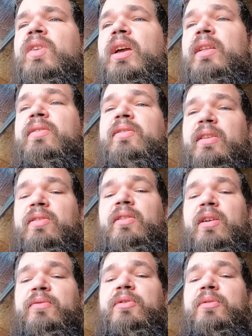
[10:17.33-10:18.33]
That's
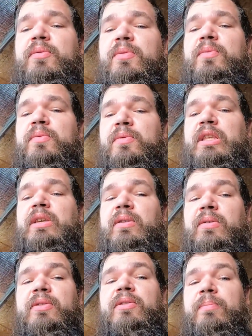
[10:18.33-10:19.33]
enough to
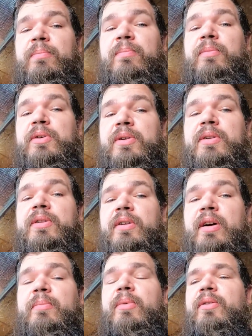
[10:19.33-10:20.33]
yield some good
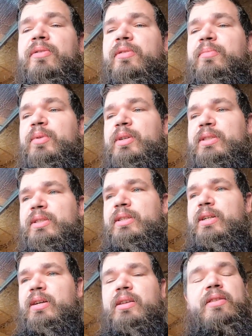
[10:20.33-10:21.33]
numbers, but
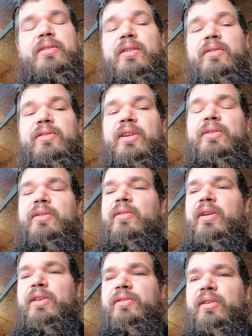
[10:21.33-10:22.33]
it's nothing
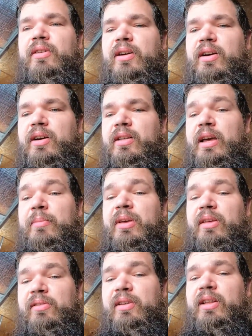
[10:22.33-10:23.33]
crazy. That
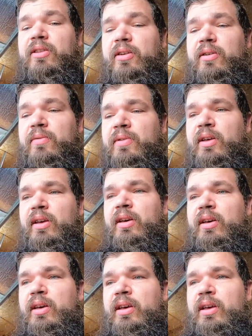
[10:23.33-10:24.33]
being said, though,
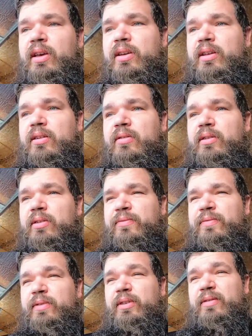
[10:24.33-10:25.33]
you know,
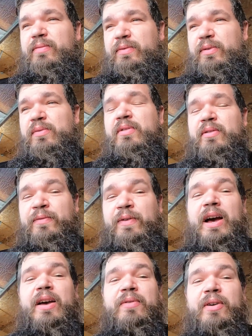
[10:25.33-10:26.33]
if you can get
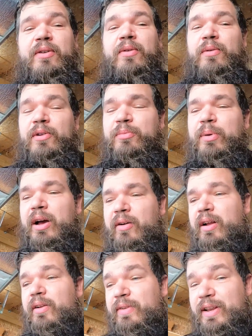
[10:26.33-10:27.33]
500 horsepower
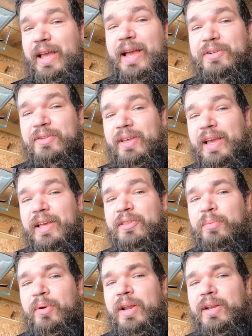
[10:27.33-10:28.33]
out of a naturally
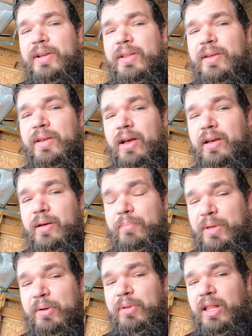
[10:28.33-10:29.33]
aspirated
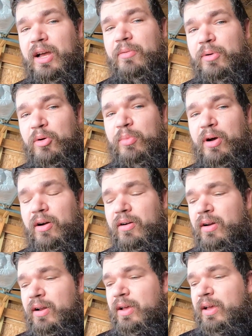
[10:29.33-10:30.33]
Big Block Mopar,
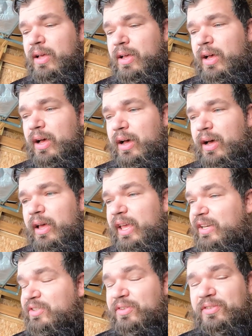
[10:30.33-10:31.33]

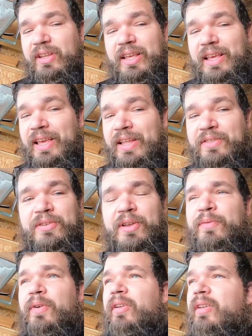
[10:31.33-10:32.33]
it hits
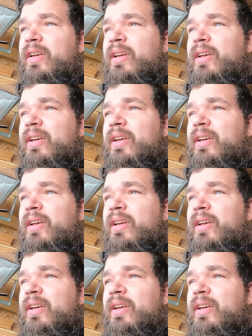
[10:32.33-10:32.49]
different.